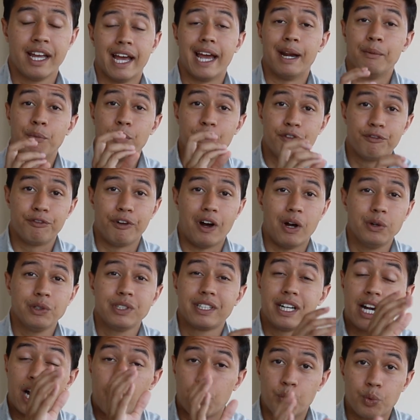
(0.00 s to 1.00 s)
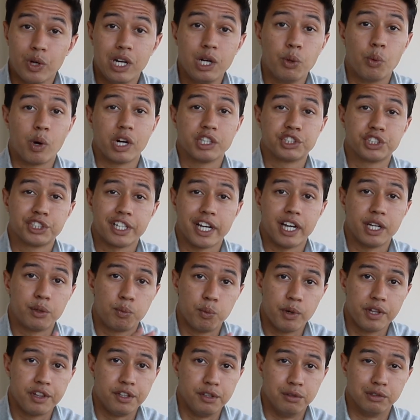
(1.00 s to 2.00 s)
And we've found it and I really want to share
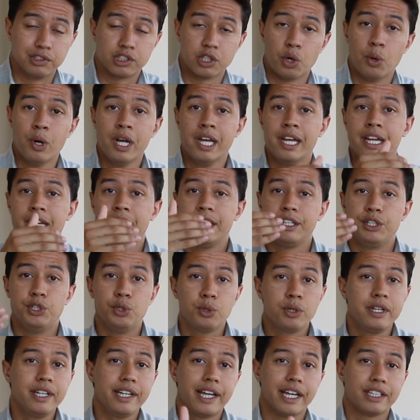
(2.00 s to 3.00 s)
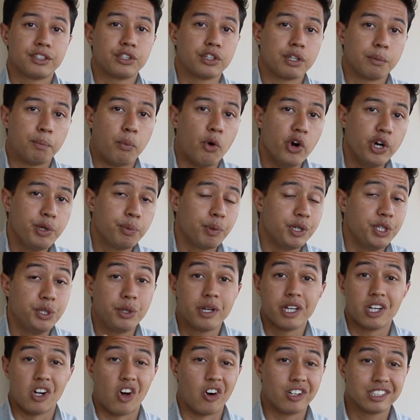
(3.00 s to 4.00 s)
it with you. So you can get to the point where you
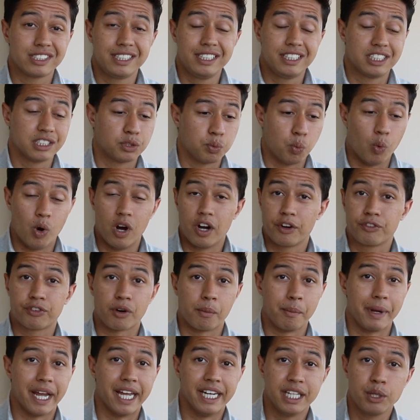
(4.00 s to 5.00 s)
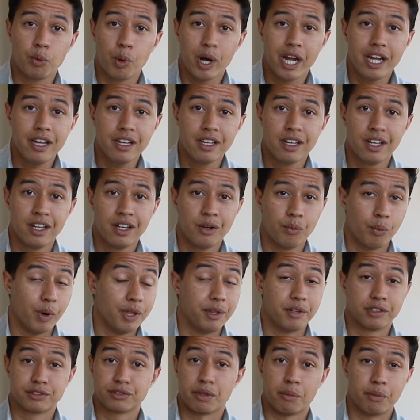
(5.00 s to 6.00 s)
can honestly just work from anywhere,
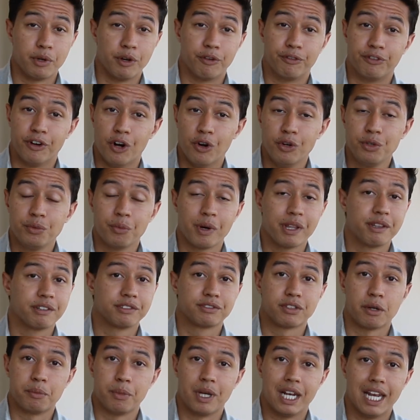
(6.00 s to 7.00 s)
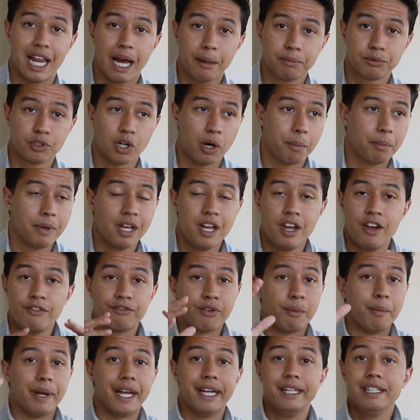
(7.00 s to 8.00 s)
whether it's from your phone, whether it's from your laptop,
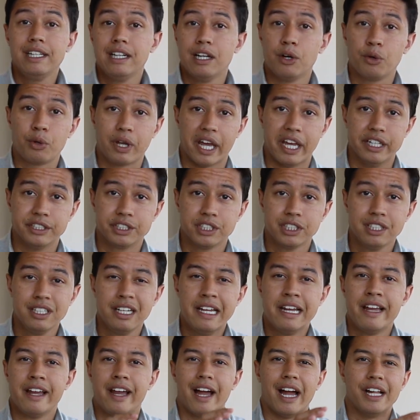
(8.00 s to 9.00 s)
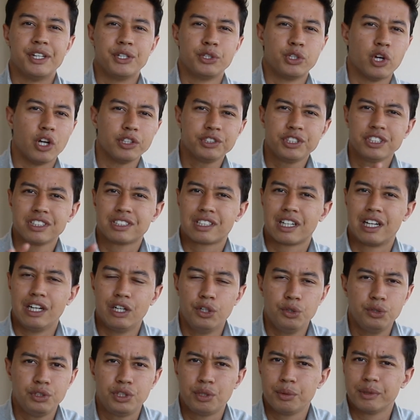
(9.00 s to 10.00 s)
from any location, and you're not just
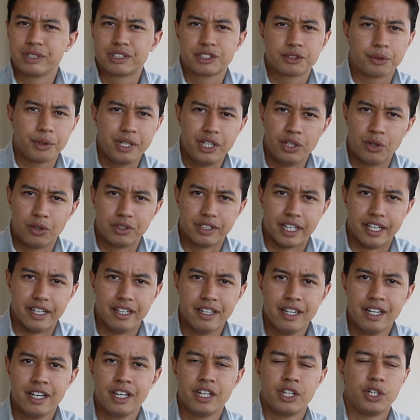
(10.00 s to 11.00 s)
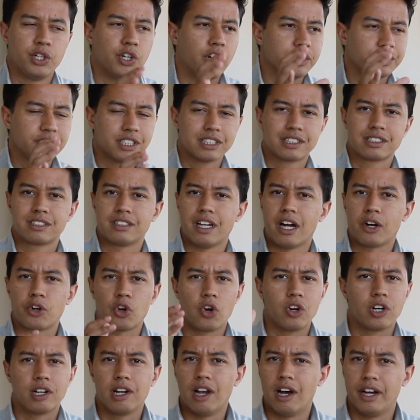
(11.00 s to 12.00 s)
glued to a screen all day. You're not just stuck
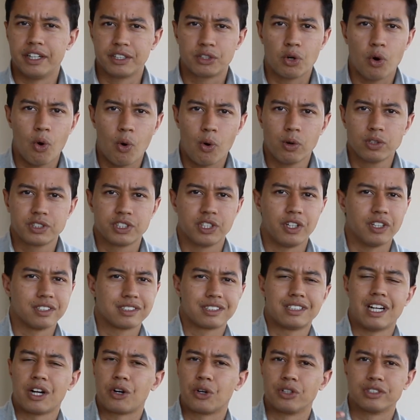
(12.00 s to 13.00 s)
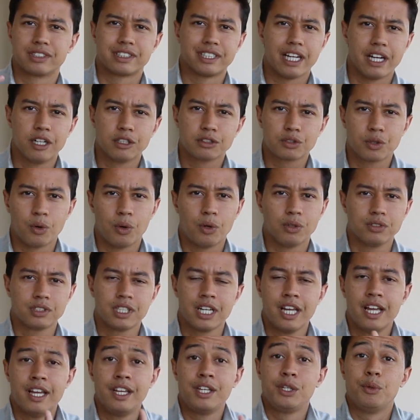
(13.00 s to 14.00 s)
on client calls, you're not stuck on sales calls.